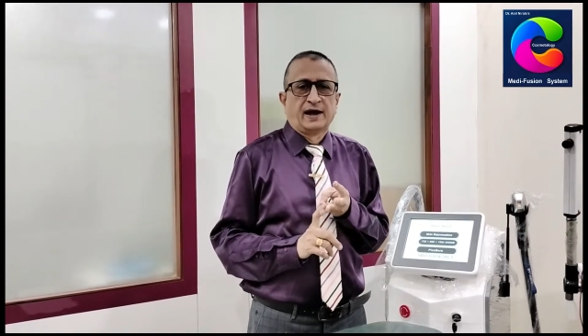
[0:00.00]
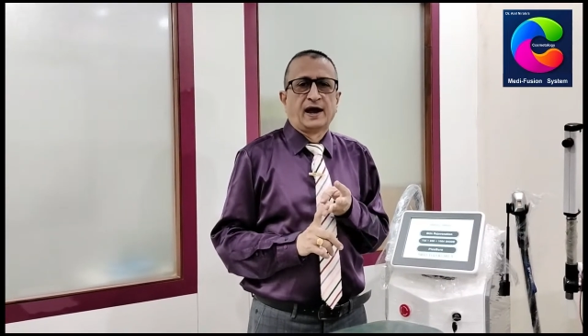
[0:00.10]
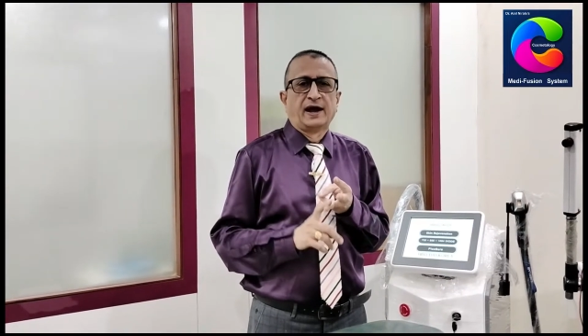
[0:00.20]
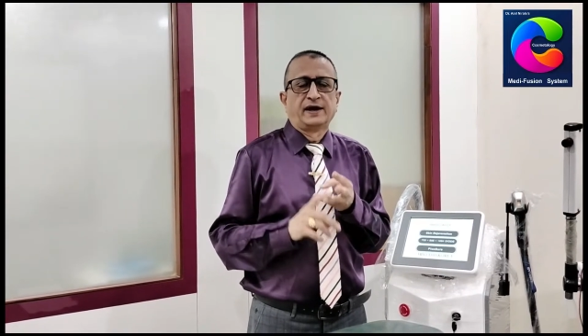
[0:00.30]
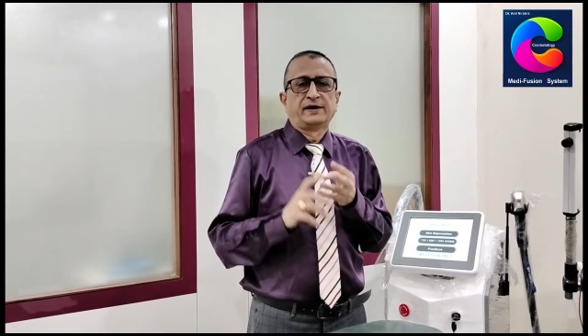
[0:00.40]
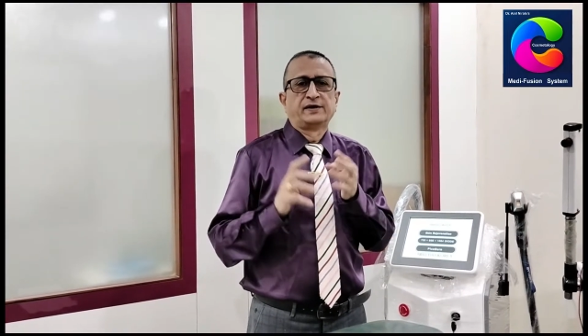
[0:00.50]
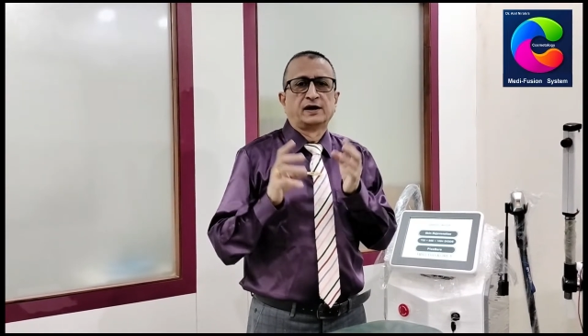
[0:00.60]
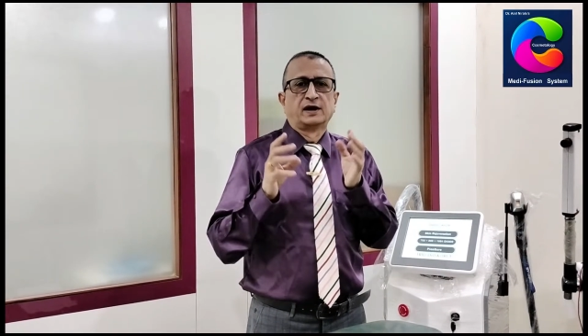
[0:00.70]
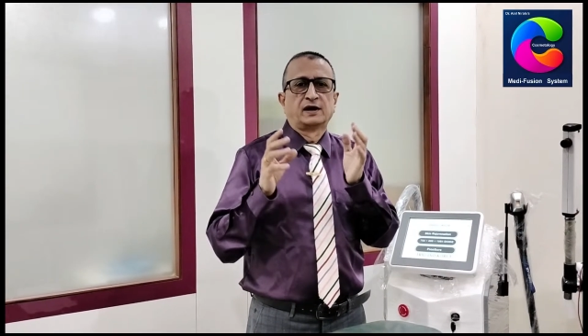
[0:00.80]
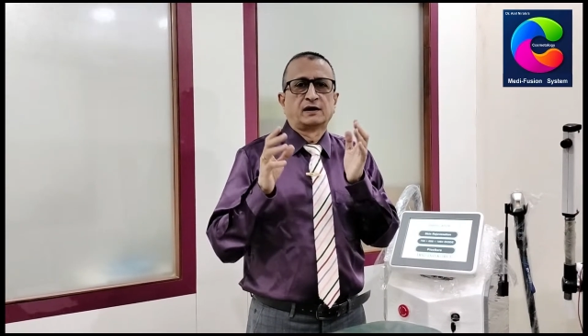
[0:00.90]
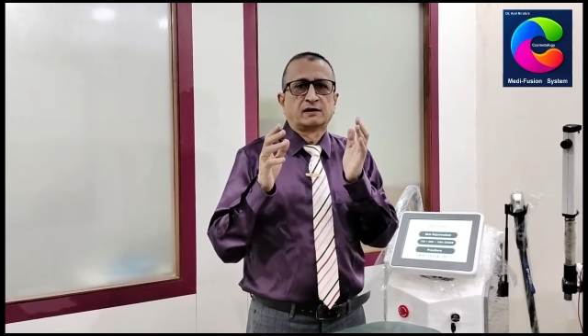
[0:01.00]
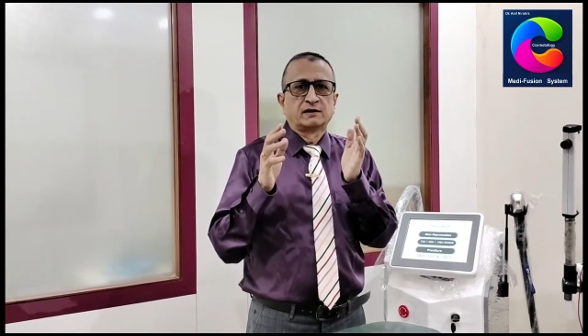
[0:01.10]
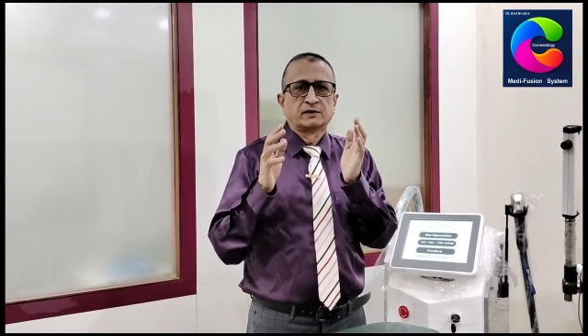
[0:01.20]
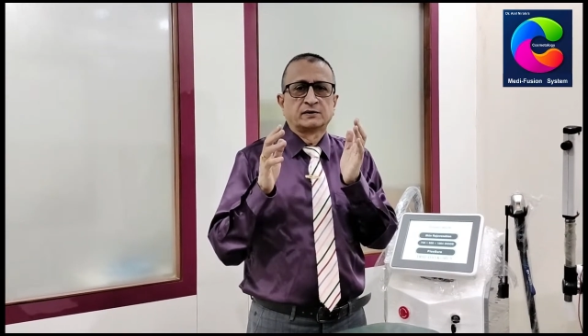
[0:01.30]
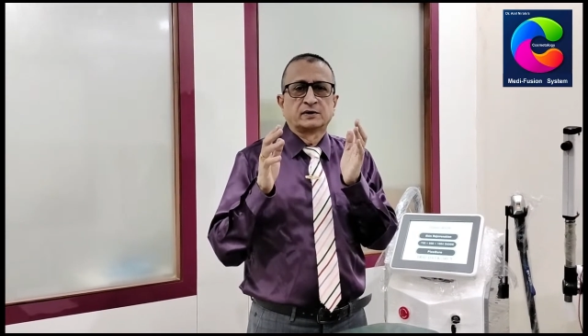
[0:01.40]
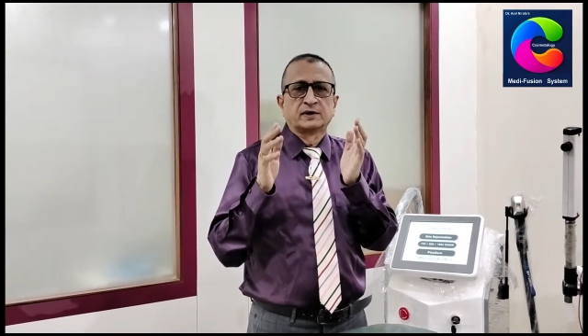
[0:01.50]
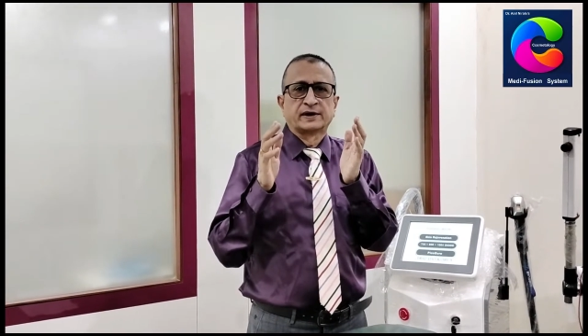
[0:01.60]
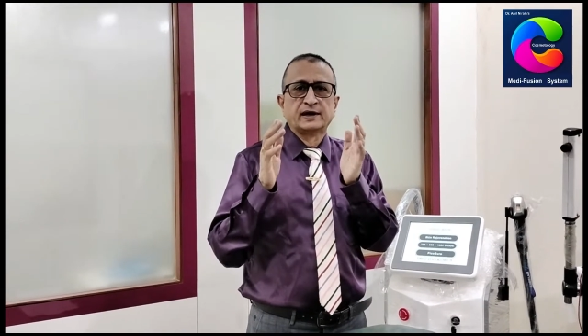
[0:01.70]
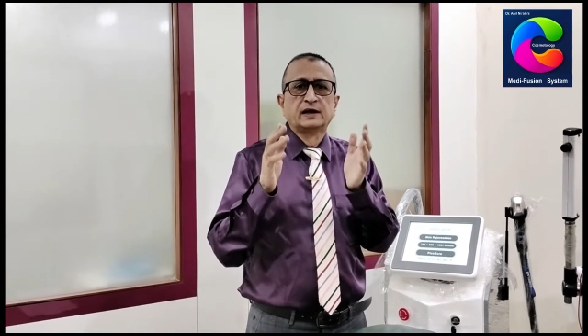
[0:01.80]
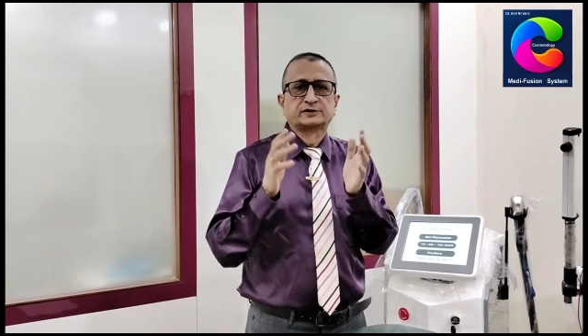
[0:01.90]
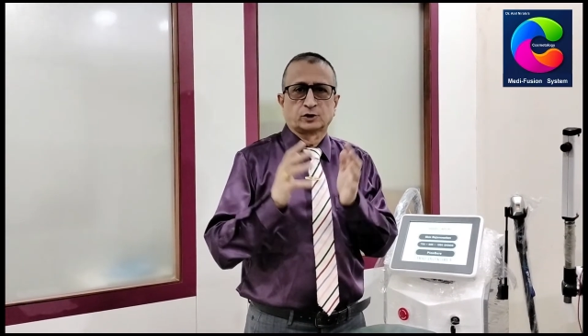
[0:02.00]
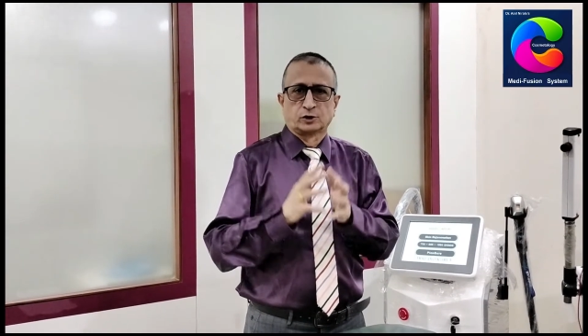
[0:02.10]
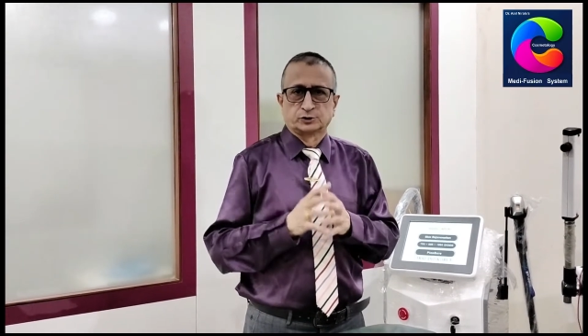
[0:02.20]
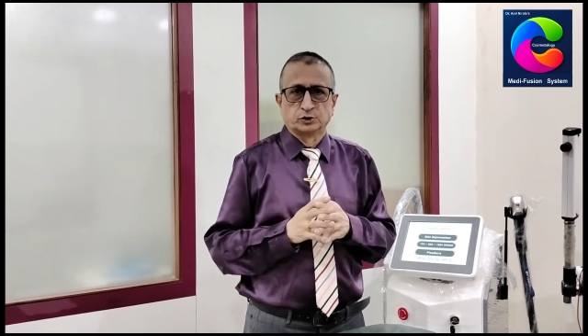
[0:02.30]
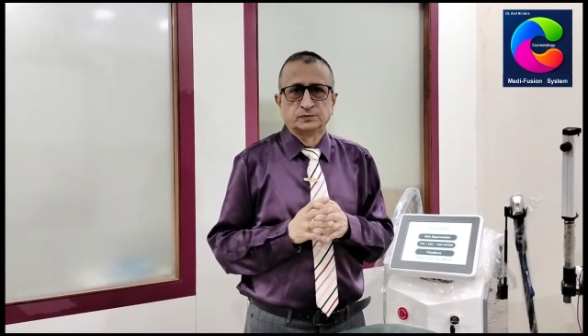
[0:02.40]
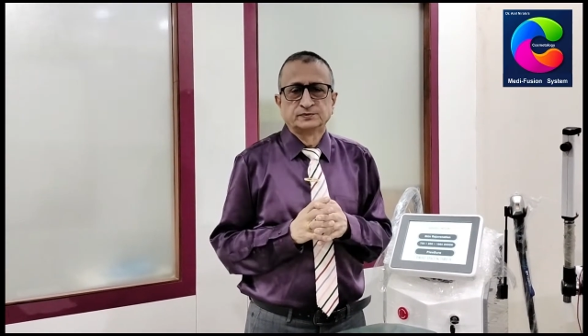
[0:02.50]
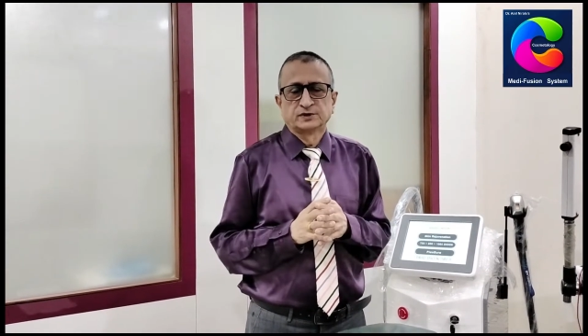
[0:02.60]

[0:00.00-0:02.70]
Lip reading: and Reels also.